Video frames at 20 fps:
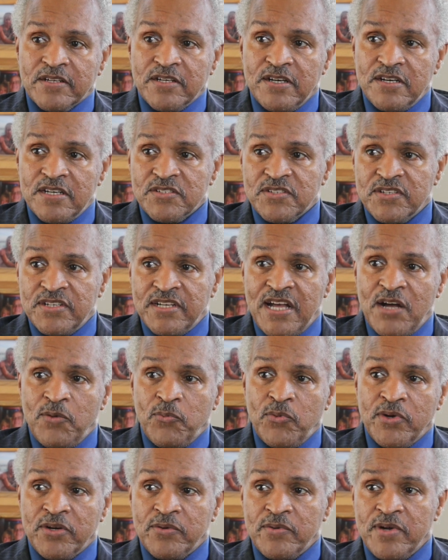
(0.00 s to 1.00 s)
cousin and I
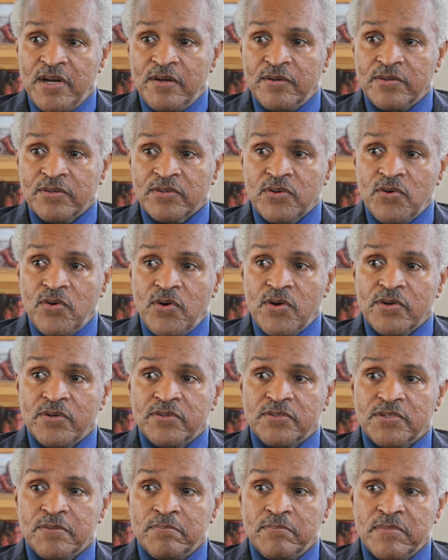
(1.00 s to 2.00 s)
went around the corner
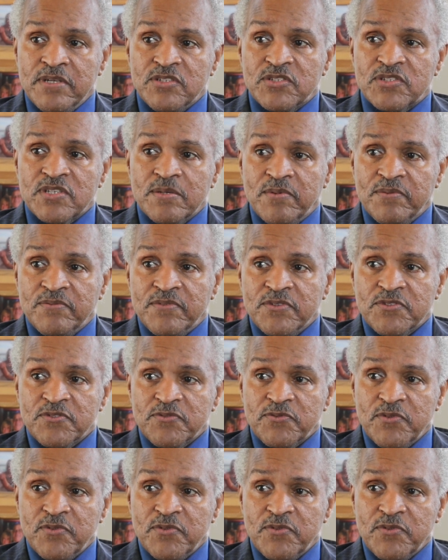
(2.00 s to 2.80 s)
to meet some of his